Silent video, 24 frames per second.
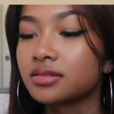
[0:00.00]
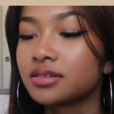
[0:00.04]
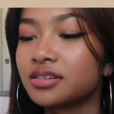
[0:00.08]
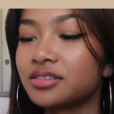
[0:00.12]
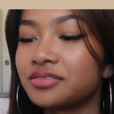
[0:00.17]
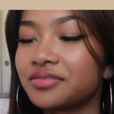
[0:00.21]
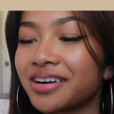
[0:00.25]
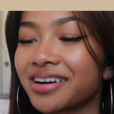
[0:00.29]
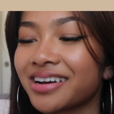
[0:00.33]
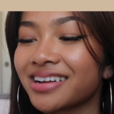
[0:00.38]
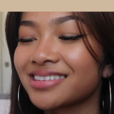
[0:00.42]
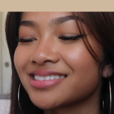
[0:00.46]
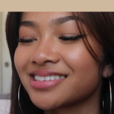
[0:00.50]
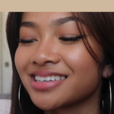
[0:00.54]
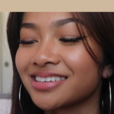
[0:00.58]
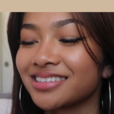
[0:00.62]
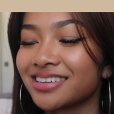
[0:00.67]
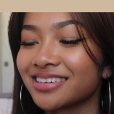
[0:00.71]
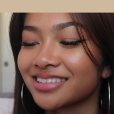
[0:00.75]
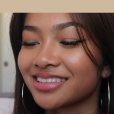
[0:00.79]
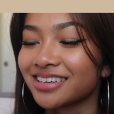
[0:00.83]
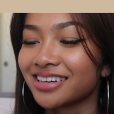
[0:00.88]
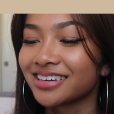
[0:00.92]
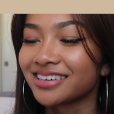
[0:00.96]
why did I say it like
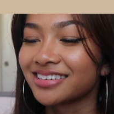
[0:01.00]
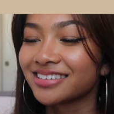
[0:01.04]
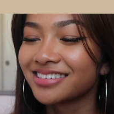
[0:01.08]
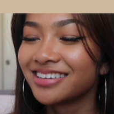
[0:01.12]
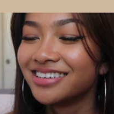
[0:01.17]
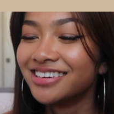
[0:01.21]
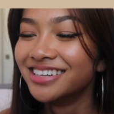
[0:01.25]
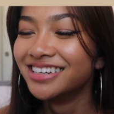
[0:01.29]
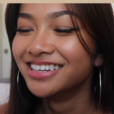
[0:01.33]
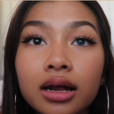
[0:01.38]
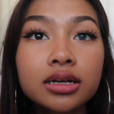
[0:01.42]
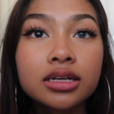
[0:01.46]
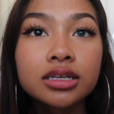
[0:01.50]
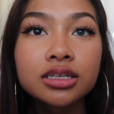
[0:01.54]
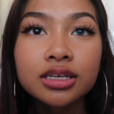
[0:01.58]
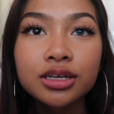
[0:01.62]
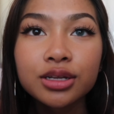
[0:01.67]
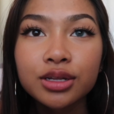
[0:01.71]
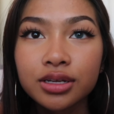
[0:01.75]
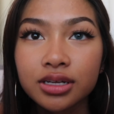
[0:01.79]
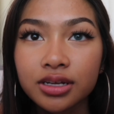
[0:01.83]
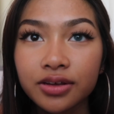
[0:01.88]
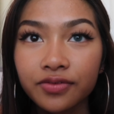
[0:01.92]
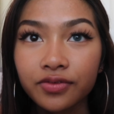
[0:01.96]
that? You see the
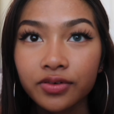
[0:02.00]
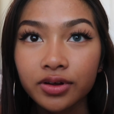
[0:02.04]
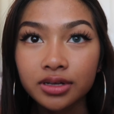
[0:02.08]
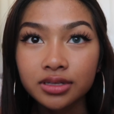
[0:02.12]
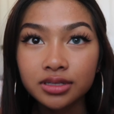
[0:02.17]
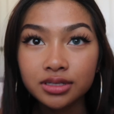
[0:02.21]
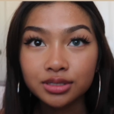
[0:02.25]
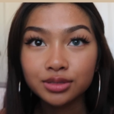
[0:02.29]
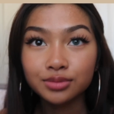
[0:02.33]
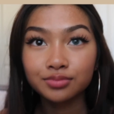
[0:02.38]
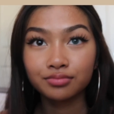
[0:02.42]
difference?